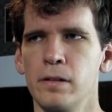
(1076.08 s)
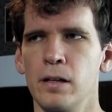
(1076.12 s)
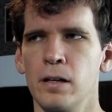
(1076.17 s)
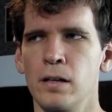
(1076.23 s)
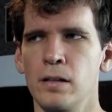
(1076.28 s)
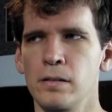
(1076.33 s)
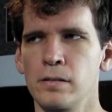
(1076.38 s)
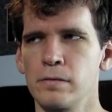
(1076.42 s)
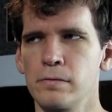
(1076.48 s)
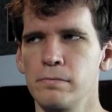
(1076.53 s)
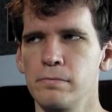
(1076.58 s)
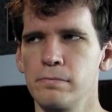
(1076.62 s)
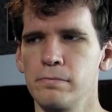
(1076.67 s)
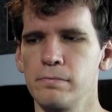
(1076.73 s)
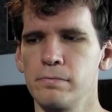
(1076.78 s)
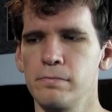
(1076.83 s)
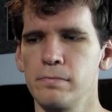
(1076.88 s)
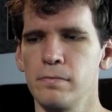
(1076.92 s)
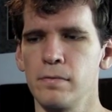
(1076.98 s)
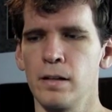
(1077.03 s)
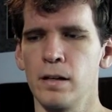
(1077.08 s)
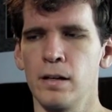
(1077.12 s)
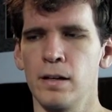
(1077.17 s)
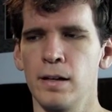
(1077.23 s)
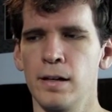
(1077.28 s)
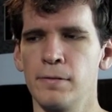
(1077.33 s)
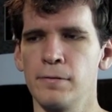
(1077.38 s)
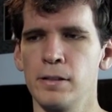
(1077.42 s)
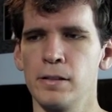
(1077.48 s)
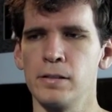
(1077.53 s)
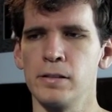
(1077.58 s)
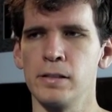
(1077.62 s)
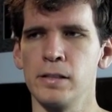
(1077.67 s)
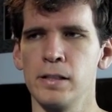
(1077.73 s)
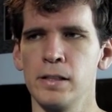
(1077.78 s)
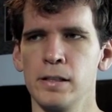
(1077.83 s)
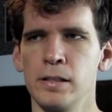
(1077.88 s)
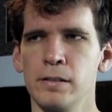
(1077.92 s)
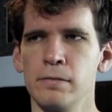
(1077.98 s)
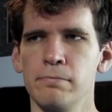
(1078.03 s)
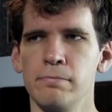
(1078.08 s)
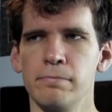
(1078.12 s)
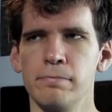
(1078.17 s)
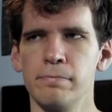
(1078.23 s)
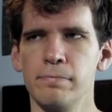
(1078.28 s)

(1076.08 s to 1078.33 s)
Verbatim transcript: I'll I'll have to see